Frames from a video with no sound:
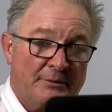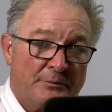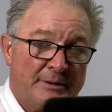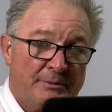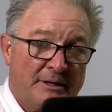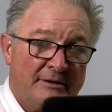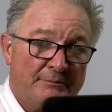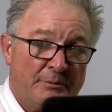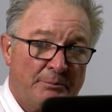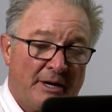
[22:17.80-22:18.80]
We
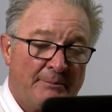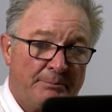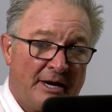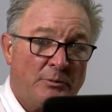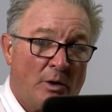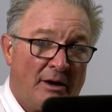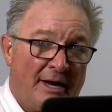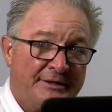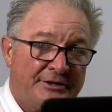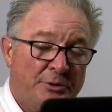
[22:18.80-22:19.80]
played
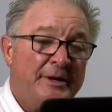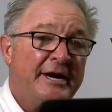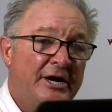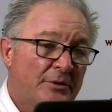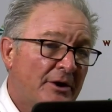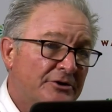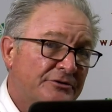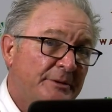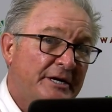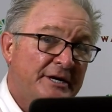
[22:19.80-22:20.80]
well. Too many heroes
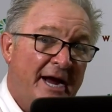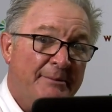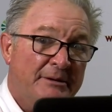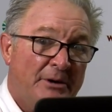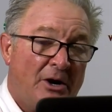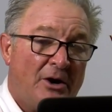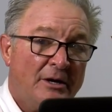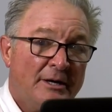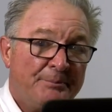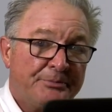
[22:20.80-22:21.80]
for me to name them all.
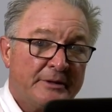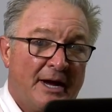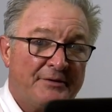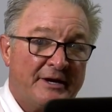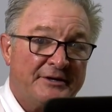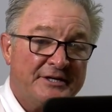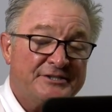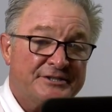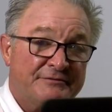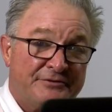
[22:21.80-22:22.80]
I think
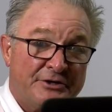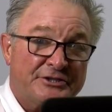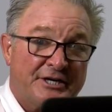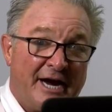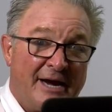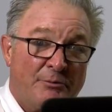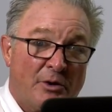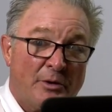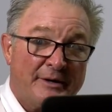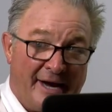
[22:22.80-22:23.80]
this is the first game where
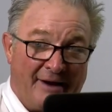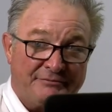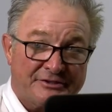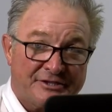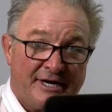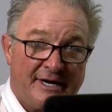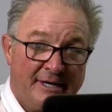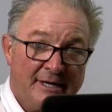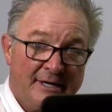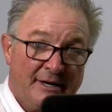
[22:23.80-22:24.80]
we would have to
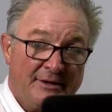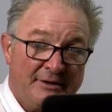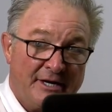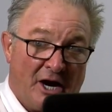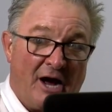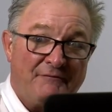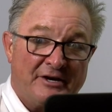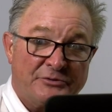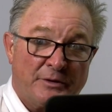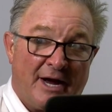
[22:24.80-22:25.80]
say the
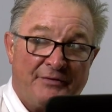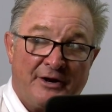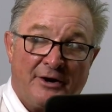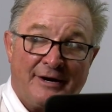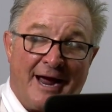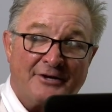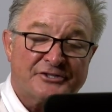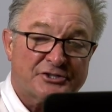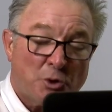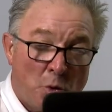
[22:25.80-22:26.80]
offense went out there and
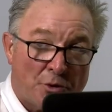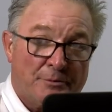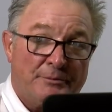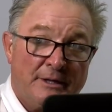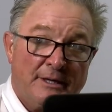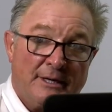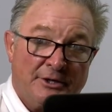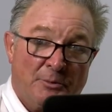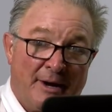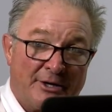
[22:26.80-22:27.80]
outscored them.
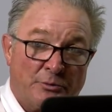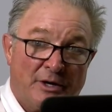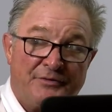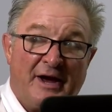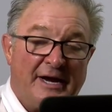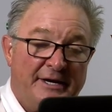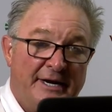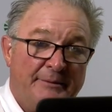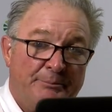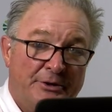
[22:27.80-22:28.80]
No matter what they
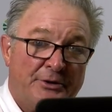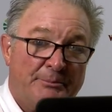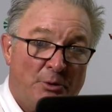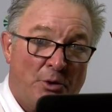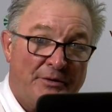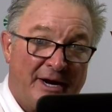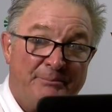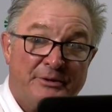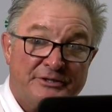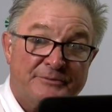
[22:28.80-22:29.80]
did and put on the board, and they
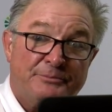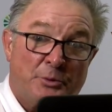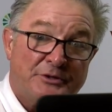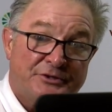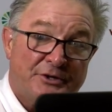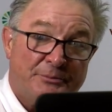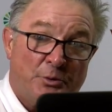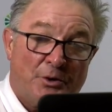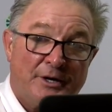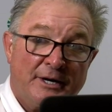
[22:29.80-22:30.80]
put some points on the
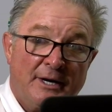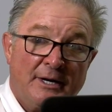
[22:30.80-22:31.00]
board,